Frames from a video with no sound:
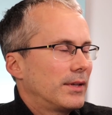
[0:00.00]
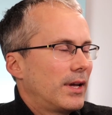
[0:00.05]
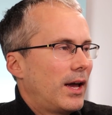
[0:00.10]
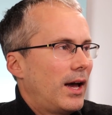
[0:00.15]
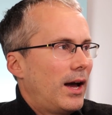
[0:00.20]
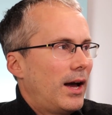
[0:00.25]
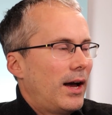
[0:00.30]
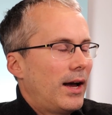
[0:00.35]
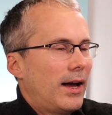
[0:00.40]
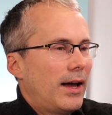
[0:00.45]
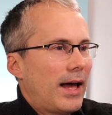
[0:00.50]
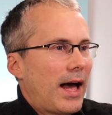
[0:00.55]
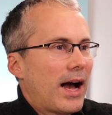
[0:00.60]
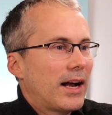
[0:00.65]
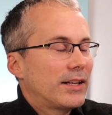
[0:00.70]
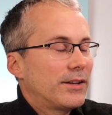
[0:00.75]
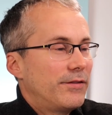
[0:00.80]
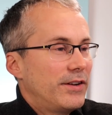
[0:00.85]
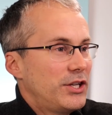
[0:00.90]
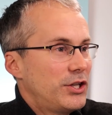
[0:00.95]

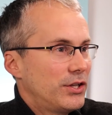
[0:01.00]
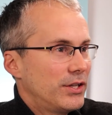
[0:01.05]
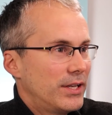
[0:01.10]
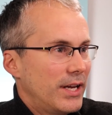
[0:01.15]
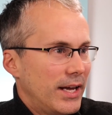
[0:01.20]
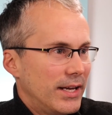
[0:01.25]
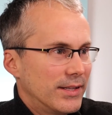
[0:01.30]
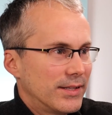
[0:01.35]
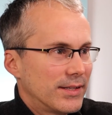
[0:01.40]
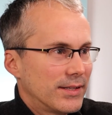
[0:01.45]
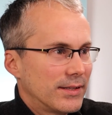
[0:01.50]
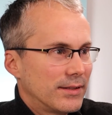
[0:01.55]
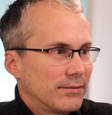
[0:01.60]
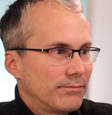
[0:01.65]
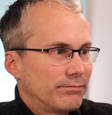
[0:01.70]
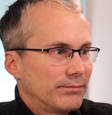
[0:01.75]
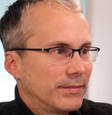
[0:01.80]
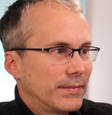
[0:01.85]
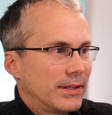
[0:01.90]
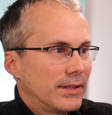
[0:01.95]
activation dates,
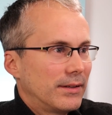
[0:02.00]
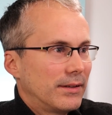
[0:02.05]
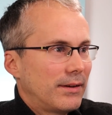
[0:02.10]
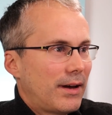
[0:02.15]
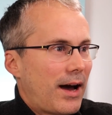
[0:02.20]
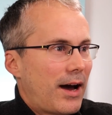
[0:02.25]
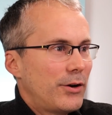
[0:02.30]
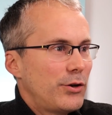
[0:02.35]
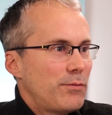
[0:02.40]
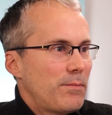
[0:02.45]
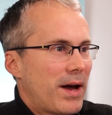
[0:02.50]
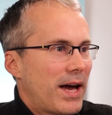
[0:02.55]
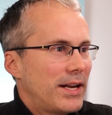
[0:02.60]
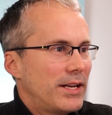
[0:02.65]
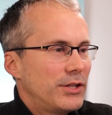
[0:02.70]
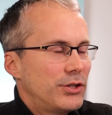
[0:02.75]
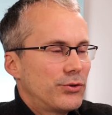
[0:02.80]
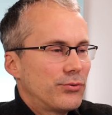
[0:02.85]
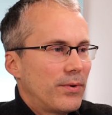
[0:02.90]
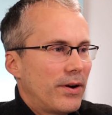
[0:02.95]
how do you
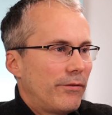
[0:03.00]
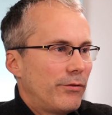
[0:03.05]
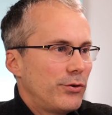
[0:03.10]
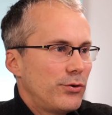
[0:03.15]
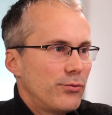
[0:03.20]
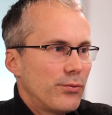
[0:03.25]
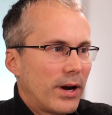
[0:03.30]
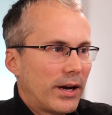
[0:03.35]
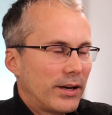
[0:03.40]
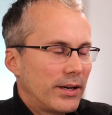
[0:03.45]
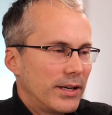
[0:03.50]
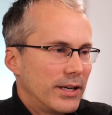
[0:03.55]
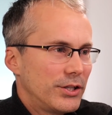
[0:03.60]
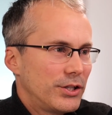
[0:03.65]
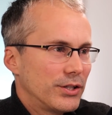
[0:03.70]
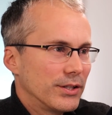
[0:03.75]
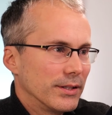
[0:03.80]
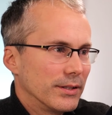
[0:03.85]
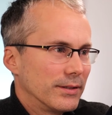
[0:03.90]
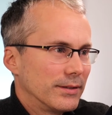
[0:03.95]
manage revenue
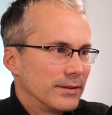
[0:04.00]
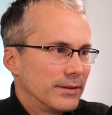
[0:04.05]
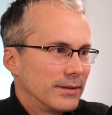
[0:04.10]
recognition?